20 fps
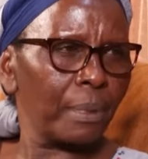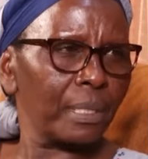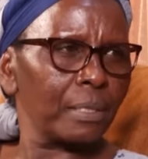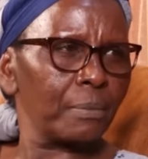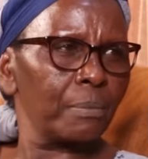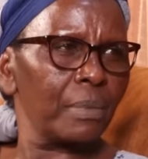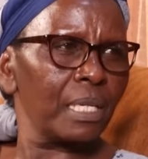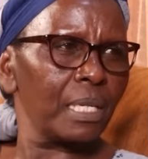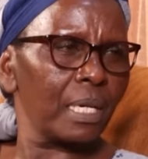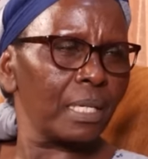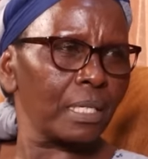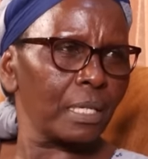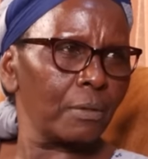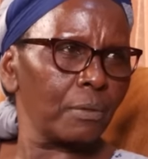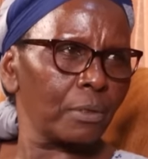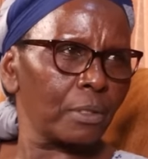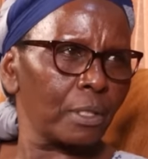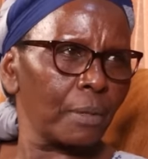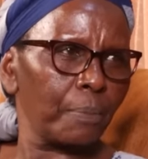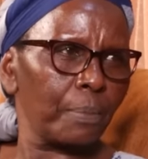But many a
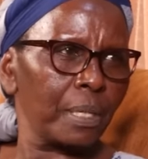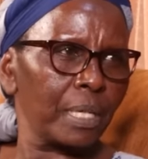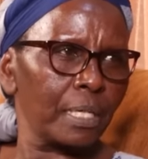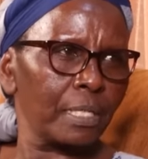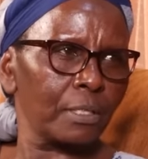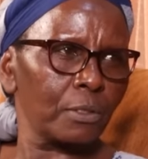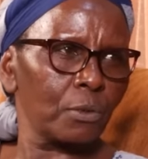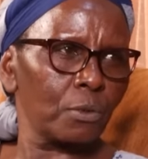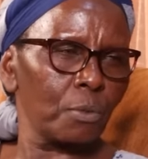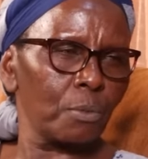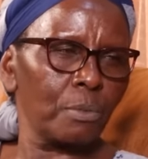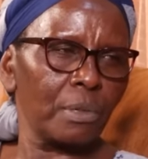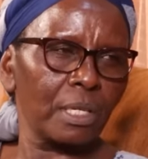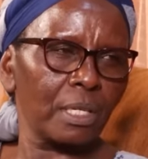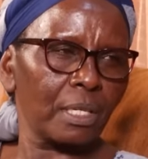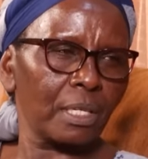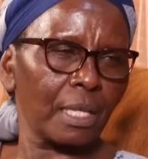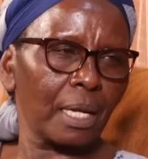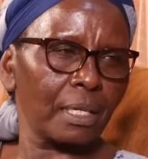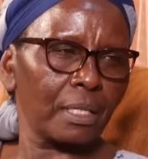times the parents do
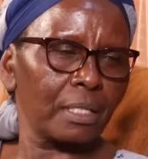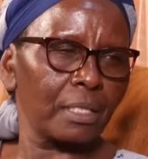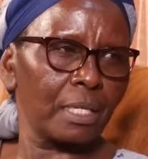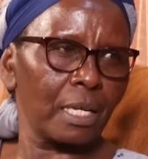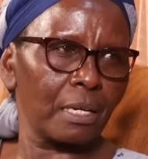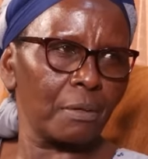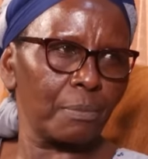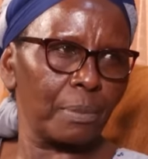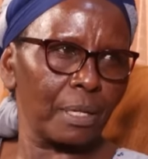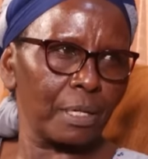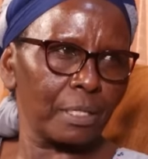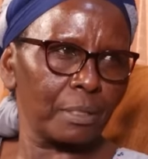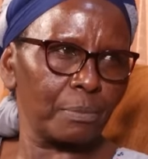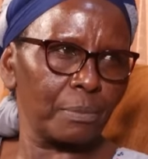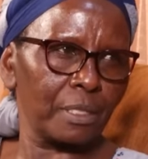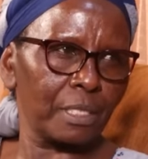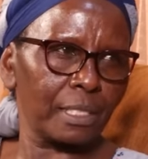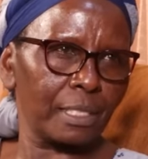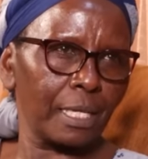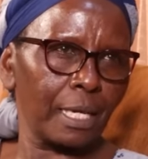make that deliberate
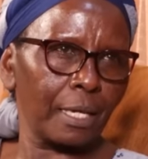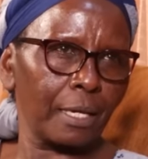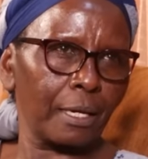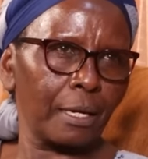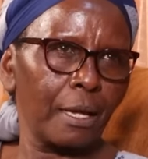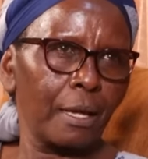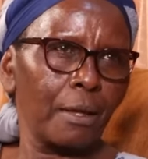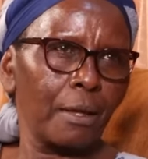mistake,